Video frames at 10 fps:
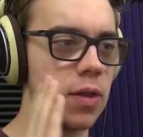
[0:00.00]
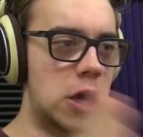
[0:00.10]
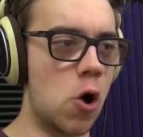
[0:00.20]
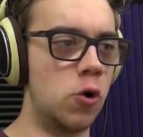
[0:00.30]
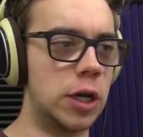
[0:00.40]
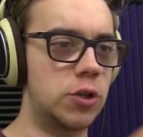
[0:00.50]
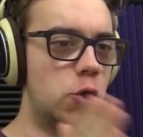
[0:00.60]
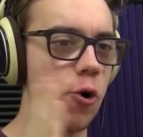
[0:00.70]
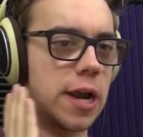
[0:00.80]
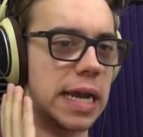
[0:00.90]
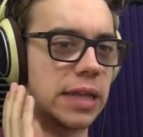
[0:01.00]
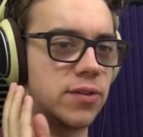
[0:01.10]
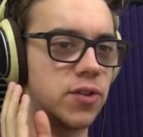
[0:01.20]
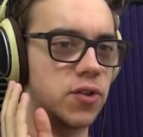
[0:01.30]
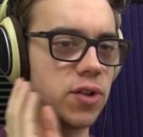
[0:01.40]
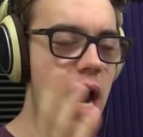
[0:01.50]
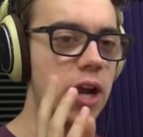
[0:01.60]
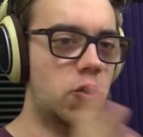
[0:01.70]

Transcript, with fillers: the only door it's not